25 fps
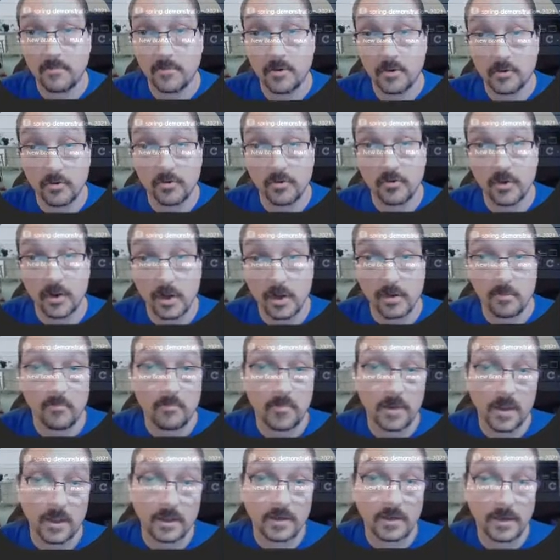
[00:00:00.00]
you do a
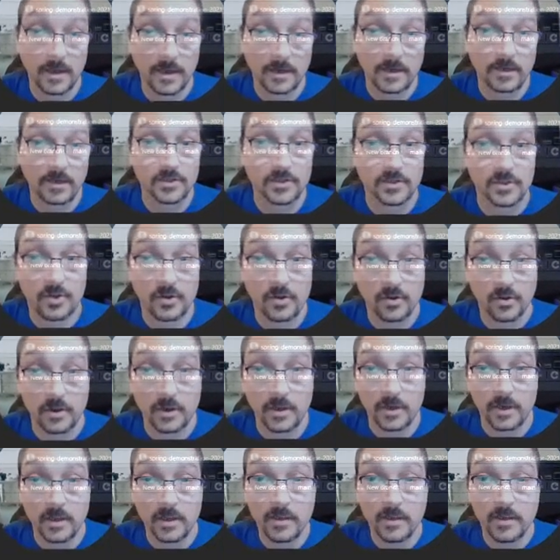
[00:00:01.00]
commit, and it's
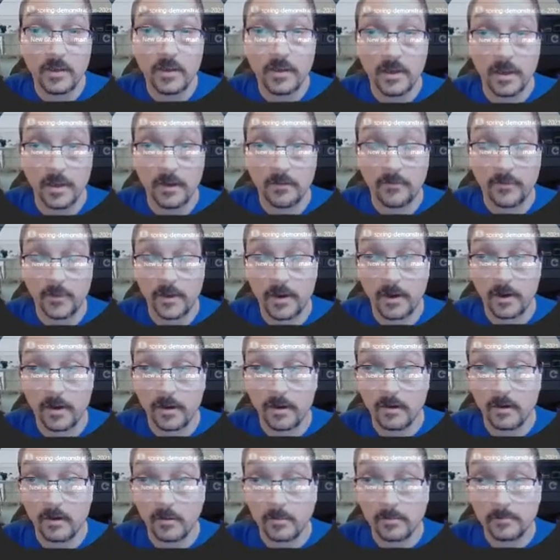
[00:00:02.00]
good if
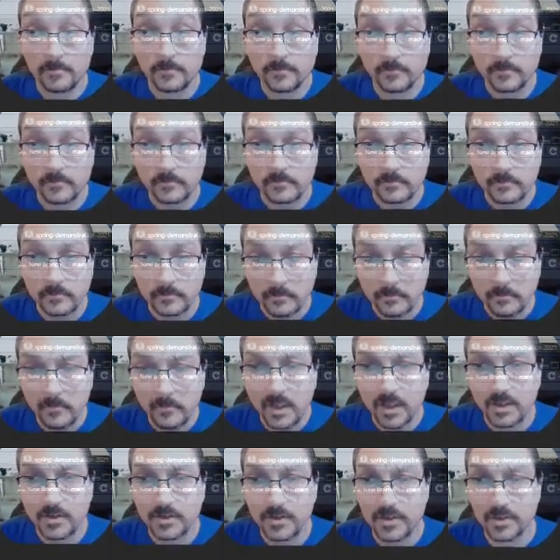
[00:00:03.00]
they're
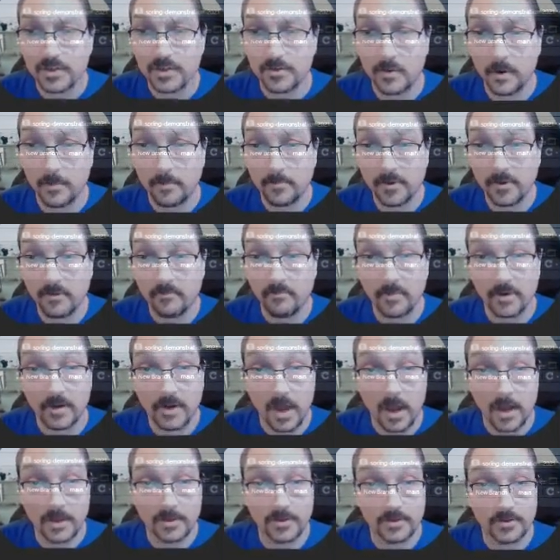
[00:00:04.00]
descriptive but not